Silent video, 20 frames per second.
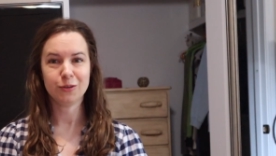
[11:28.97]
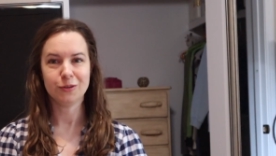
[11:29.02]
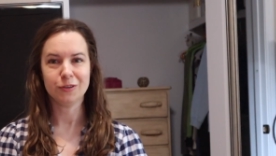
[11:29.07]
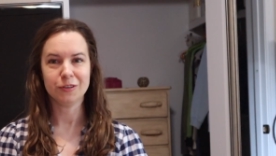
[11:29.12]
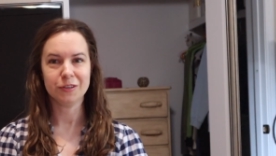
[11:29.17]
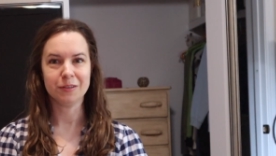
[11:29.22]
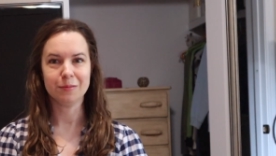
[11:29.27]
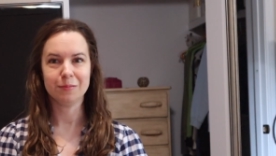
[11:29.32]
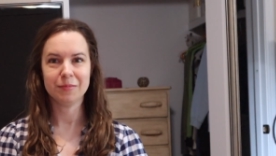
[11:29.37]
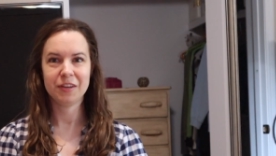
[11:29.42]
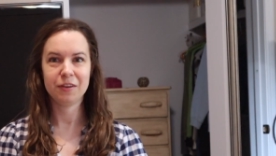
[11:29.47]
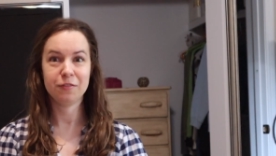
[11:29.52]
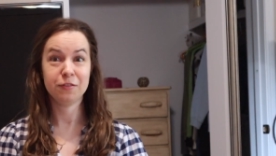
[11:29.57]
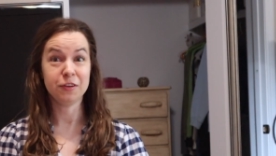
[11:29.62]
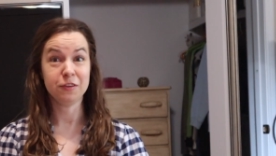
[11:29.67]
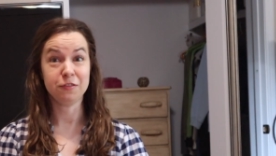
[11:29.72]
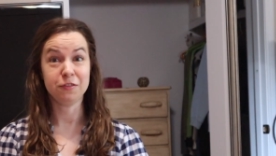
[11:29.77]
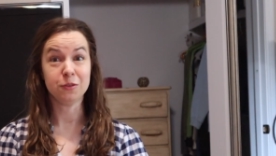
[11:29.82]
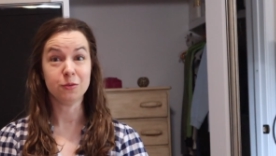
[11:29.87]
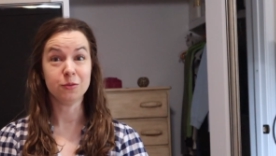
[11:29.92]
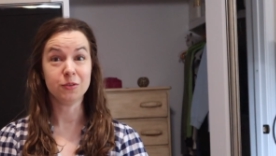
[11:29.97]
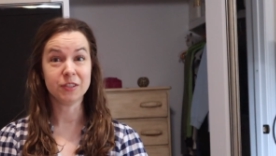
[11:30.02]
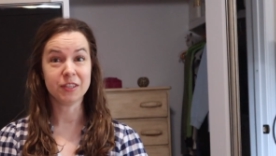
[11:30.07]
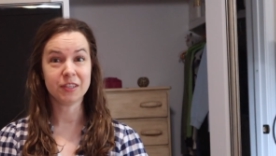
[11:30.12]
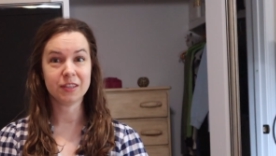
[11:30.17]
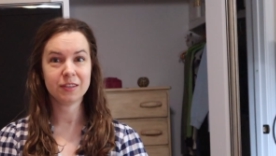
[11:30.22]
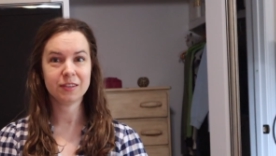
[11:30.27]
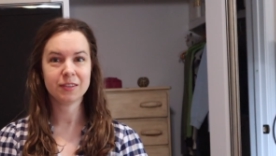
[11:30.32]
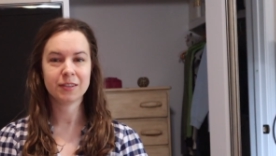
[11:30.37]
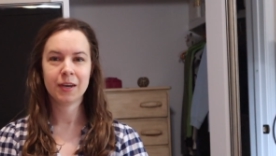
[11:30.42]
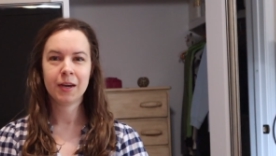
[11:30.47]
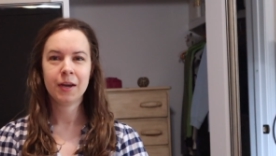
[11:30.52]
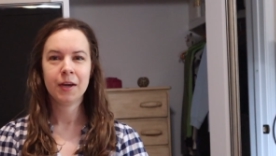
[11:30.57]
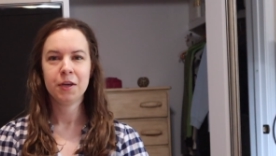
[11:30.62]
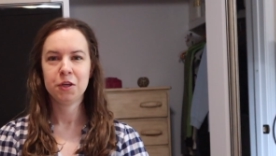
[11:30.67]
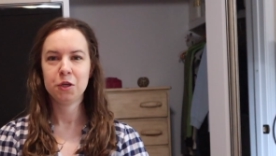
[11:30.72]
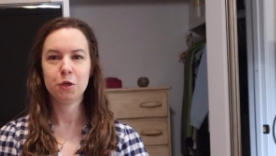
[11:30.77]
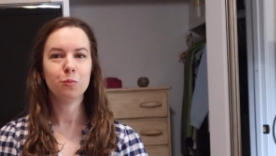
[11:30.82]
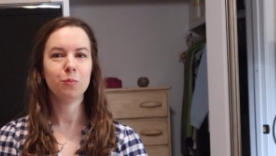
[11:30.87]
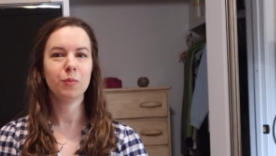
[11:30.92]
or even if you didn't,
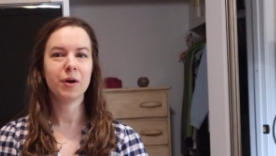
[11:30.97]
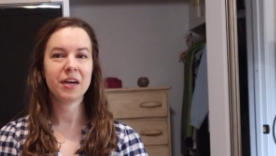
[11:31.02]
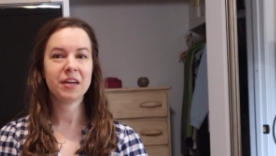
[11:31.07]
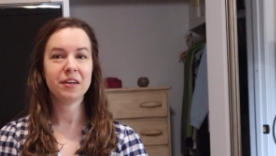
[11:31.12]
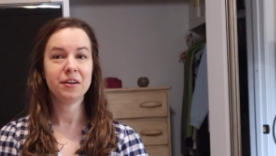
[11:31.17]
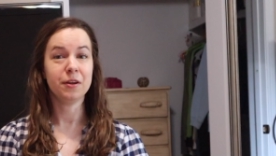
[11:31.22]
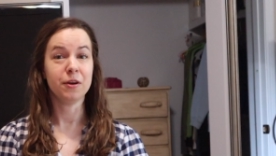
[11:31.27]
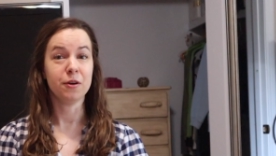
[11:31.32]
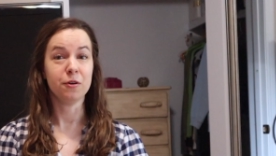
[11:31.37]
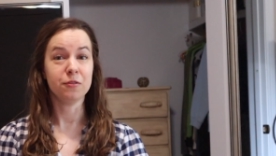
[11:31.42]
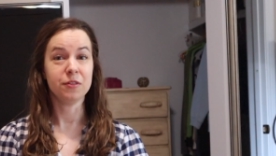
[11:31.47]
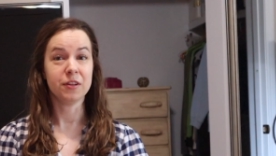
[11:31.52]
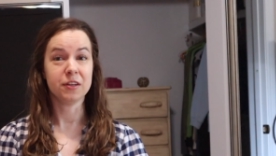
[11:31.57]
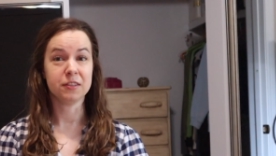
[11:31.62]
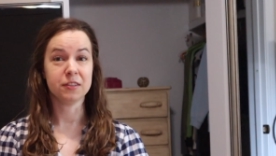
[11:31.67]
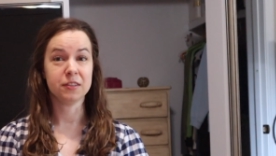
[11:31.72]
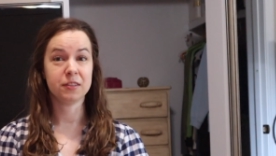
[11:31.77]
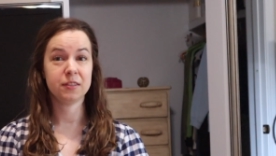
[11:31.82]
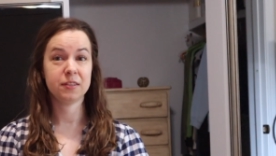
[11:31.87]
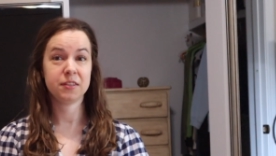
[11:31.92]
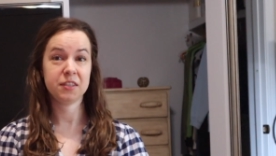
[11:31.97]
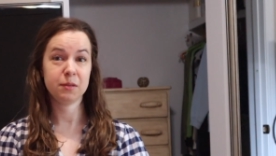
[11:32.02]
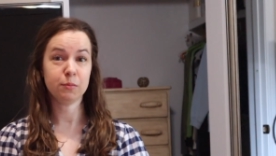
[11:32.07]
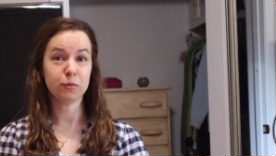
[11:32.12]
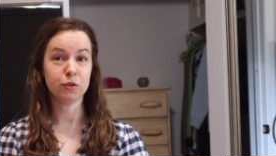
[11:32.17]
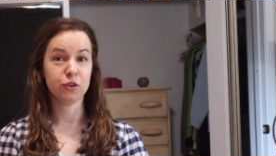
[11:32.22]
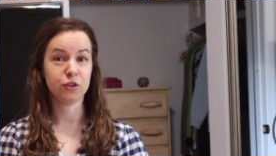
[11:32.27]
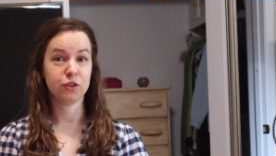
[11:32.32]
you might know that a steamer